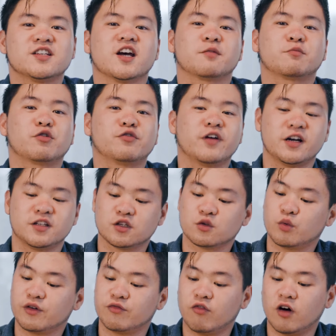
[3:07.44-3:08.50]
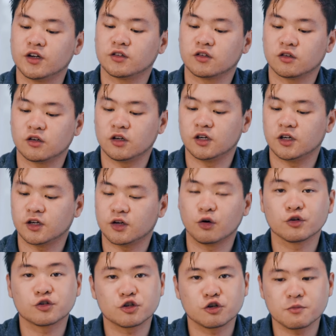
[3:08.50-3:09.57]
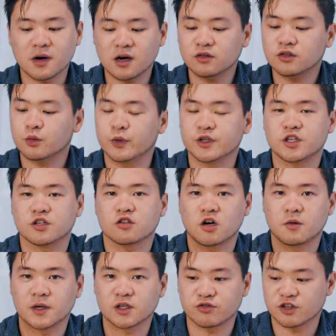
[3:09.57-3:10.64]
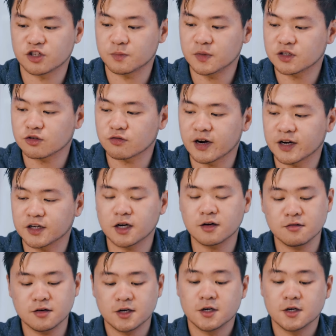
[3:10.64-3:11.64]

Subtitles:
Tech provides us with one cold shoe mount, which is on my transmitter right now.